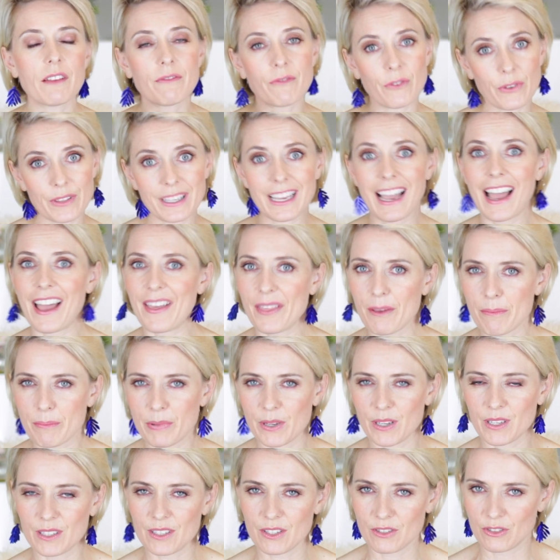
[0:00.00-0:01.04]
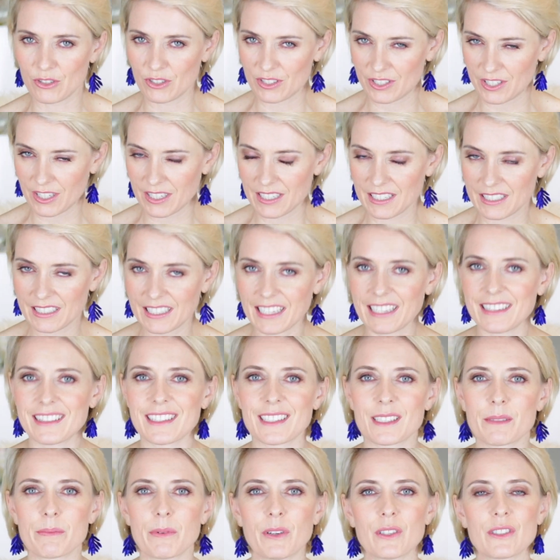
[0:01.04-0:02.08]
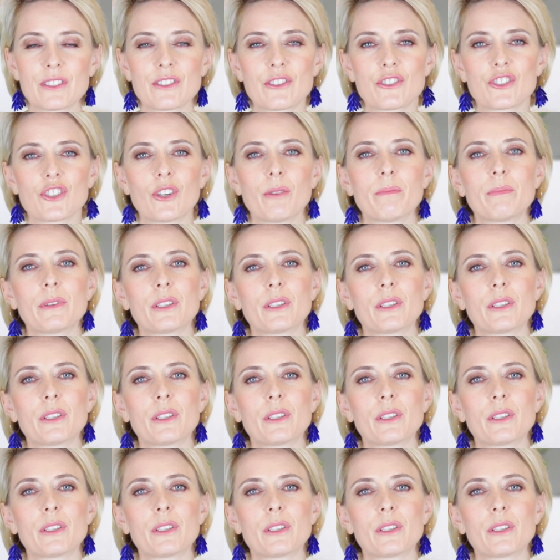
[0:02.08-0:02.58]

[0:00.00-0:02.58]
for the other person who didn't get the sponsor job